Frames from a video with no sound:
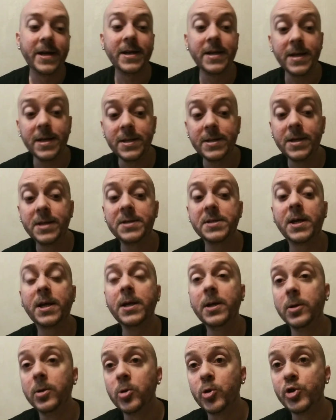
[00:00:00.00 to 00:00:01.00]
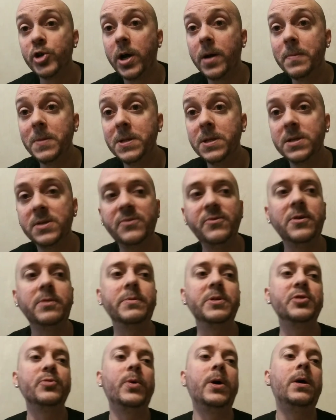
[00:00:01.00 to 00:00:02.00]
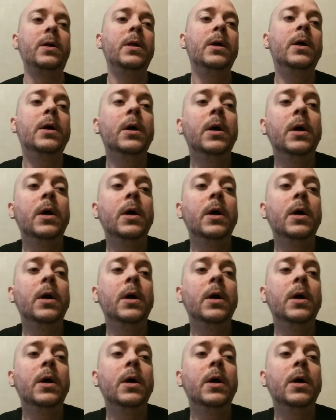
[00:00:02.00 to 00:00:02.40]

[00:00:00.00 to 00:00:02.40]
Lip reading: And he does a killer job in this film as well.